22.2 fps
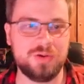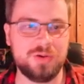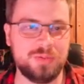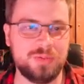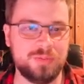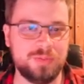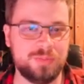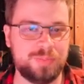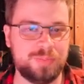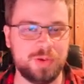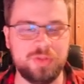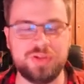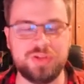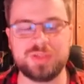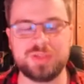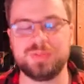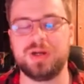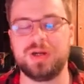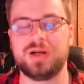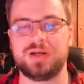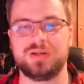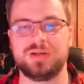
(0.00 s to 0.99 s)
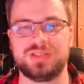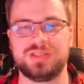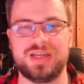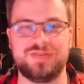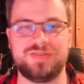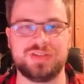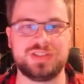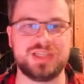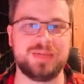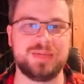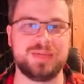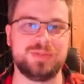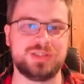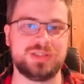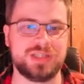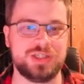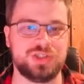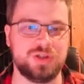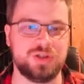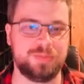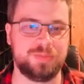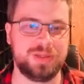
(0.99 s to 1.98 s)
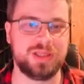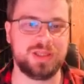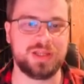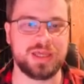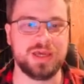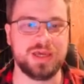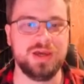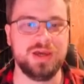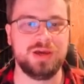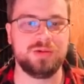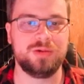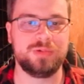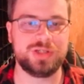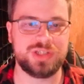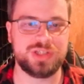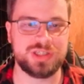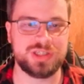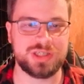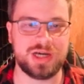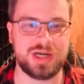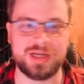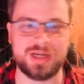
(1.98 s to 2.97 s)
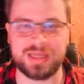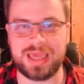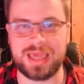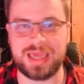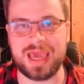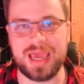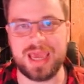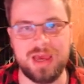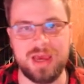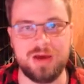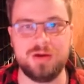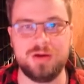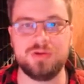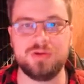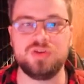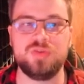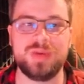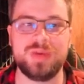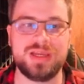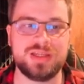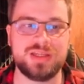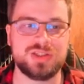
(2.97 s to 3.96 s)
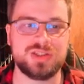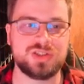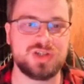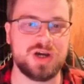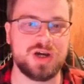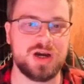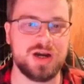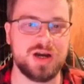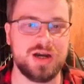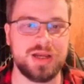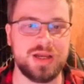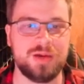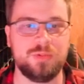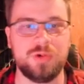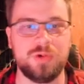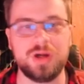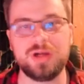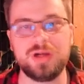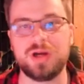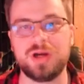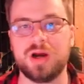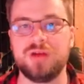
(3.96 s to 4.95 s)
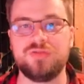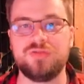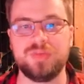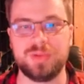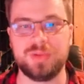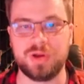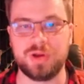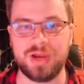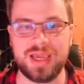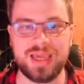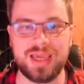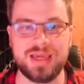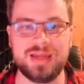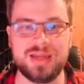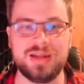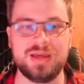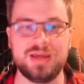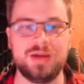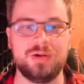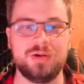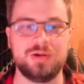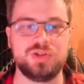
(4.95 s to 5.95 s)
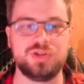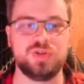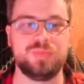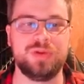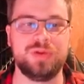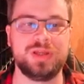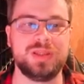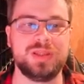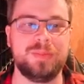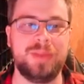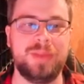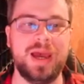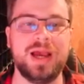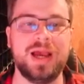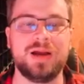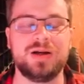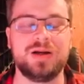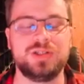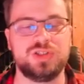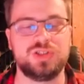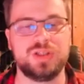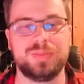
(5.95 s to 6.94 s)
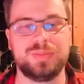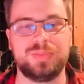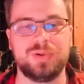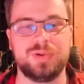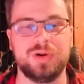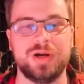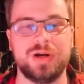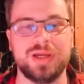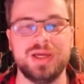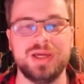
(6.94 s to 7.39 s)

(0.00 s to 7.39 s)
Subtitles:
both these Marcos have the same essential ability, which is on KO, you may discard 1 card from your hand in order to bring them back onto the board